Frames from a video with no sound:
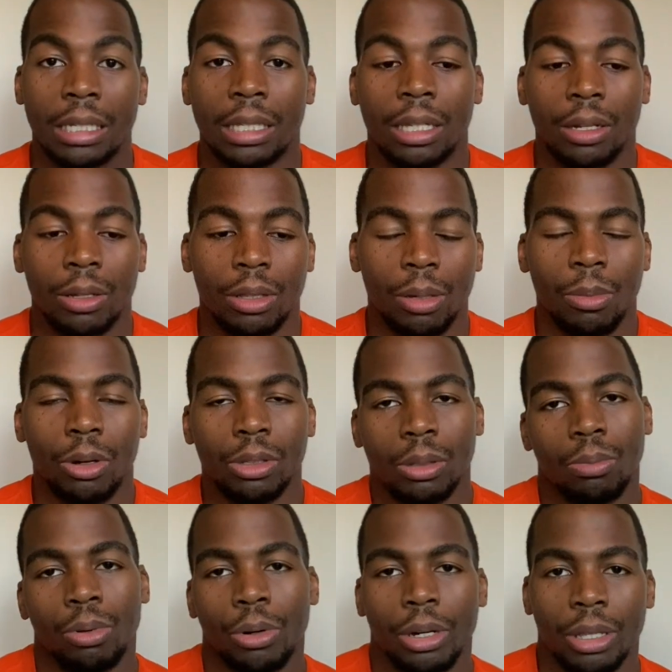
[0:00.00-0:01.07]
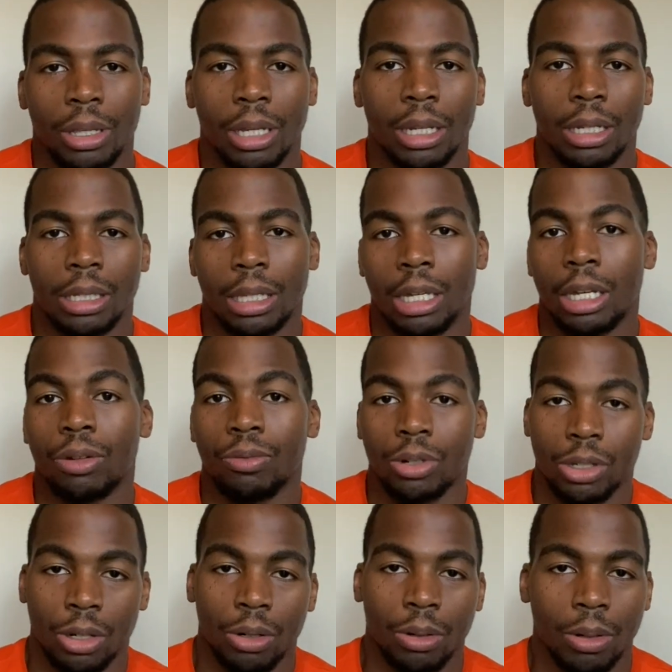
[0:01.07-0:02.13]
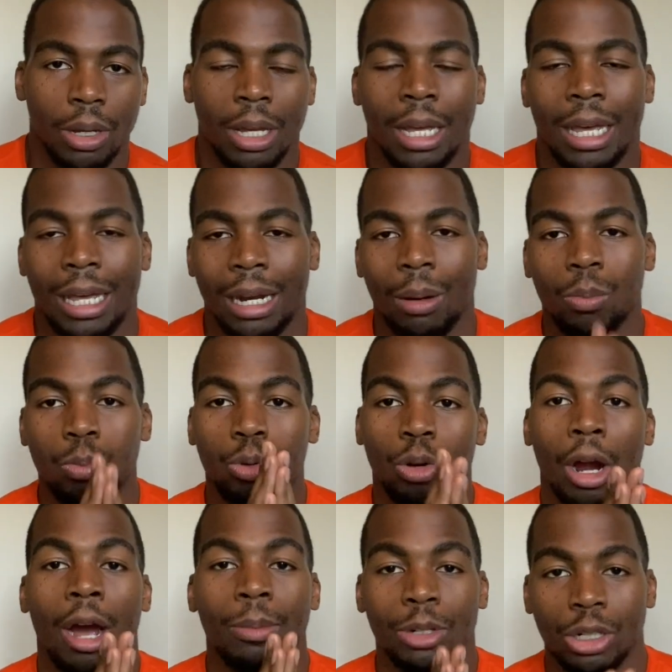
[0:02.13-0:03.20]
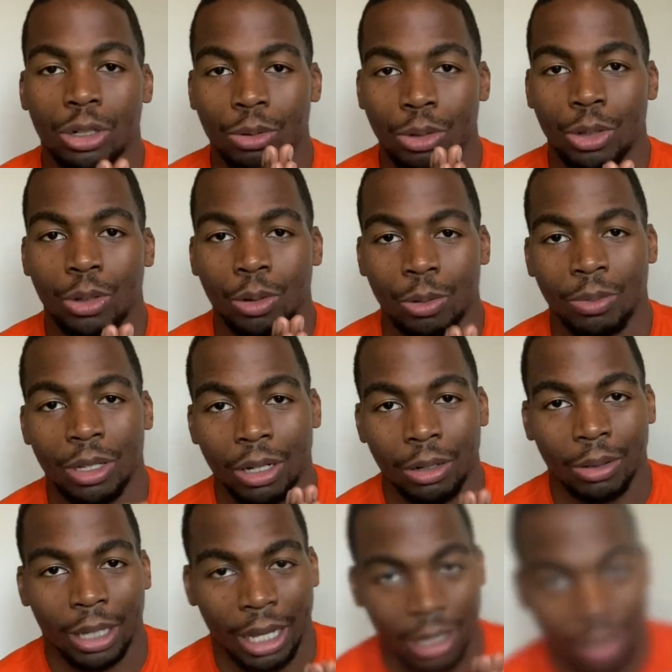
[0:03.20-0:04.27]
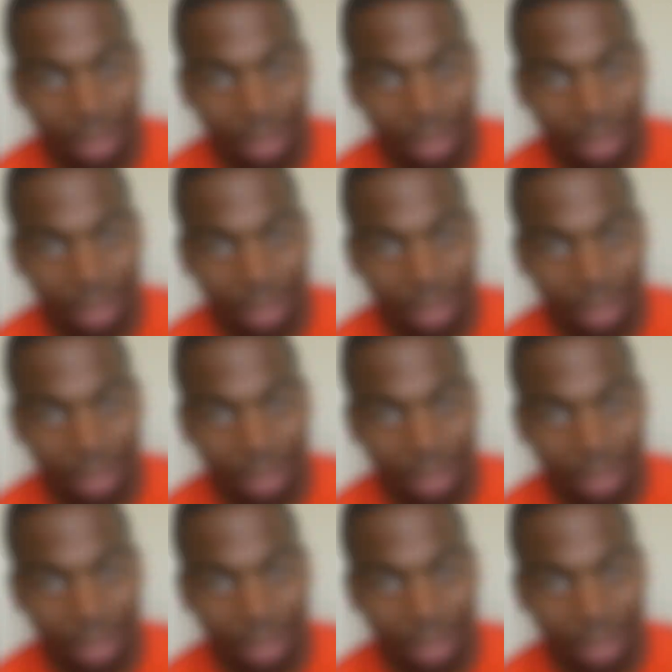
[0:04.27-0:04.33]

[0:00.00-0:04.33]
The most important thing is the end result, and I promise you will be okay,